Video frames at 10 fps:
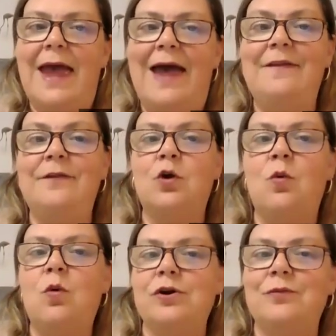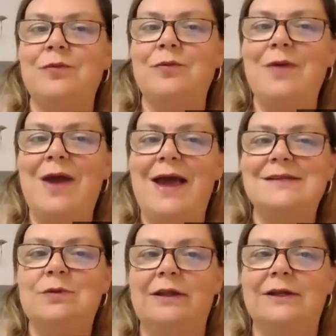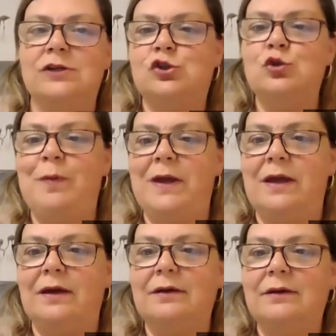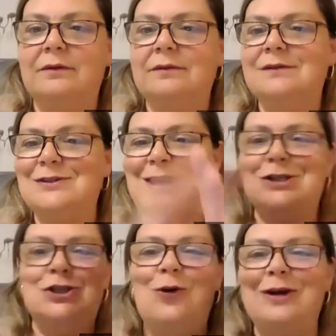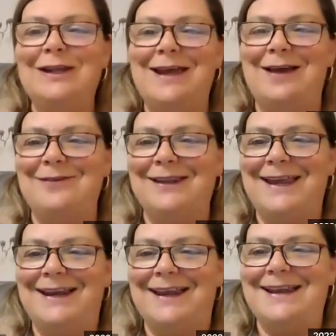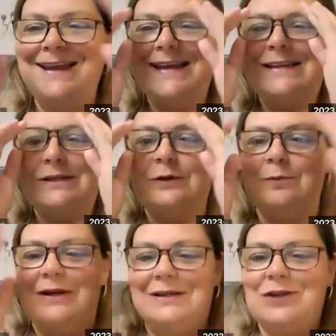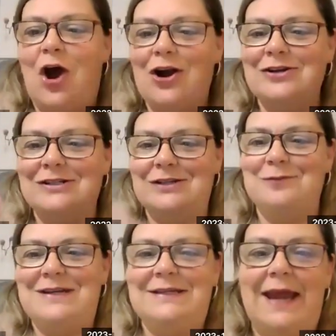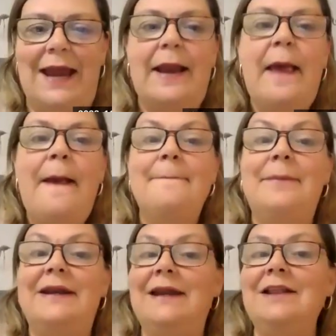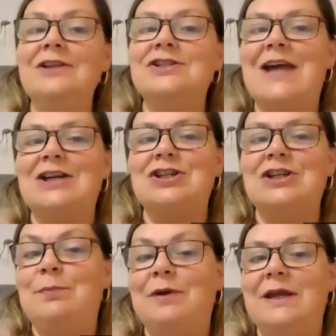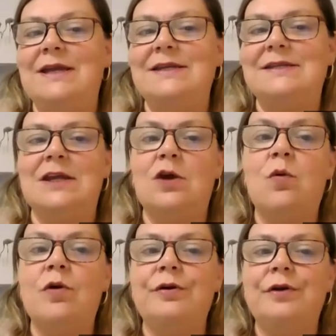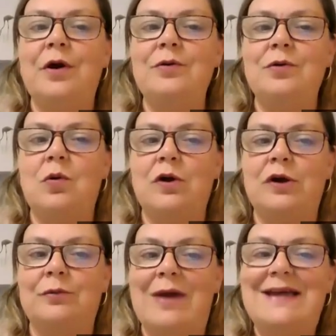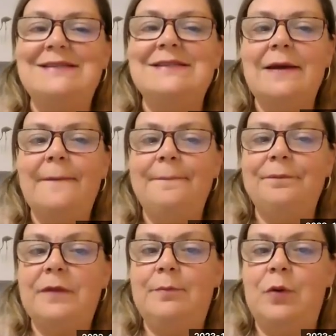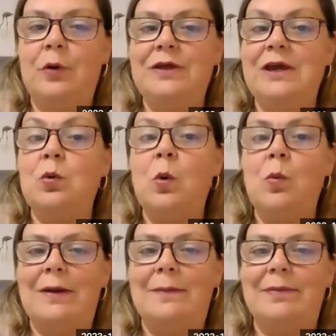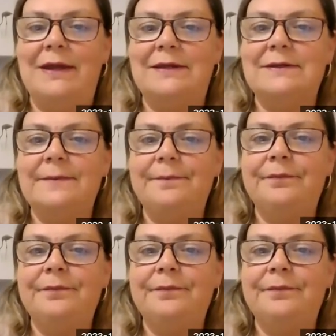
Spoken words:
And then the quarter rest, we call it soupir. It was like totally unrelated. So it's harder to retain. But in English, it's actually pretty easy. Quarter note, quarter rest, both equal one beat.